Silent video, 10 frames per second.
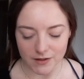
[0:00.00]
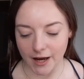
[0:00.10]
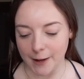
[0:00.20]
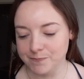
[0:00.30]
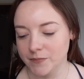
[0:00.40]

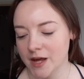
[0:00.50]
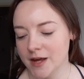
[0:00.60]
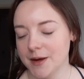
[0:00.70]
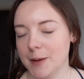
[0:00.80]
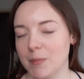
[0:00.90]

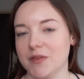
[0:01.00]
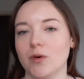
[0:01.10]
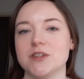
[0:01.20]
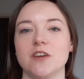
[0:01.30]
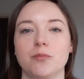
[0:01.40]
But the
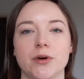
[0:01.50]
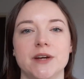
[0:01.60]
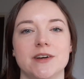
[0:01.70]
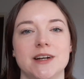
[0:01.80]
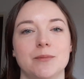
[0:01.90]
ones I've
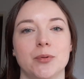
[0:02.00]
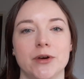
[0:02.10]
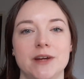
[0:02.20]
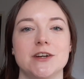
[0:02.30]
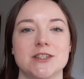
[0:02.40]

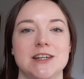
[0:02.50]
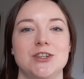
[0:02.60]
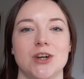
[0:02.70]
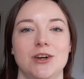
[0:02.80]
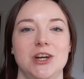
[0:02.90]
previously
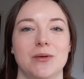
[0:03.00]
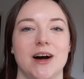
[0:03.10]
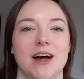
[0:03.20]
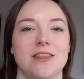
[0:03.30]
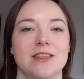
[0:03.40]
shown you,
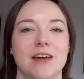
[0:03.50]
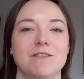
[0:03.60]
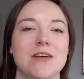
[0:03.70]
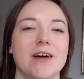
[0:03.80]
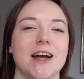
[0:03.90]

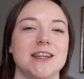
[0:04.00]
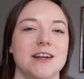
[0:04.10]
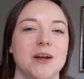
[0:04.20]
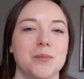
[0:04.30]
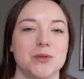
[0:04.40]
they've never had
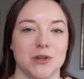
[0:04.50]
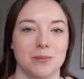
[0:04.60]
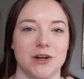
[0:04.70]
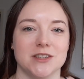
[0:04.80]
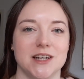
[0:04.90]
the numbers
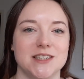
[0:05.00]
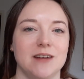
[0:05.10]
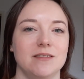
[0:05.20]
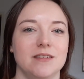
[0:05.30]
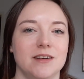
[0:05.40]
on because I
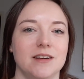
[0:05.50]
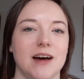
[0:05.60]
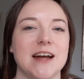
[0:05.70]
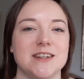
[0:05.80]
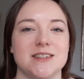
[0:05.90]

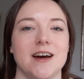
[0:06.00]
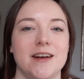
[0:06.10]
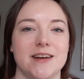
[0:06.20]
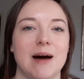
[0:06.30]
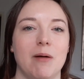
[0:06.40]
hadn't
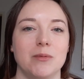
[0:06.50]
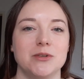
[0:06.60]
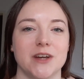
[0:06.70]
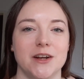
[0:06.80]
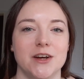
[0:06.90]
decided how I
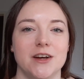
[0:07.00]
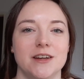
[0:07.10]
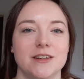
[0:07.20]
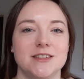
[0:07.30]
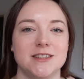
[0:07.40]
was going to
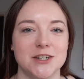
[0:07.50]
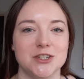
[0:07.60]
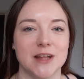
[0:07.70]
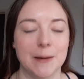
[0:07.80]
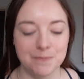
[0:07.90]

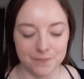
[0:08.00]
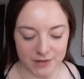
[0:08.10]
stitch them.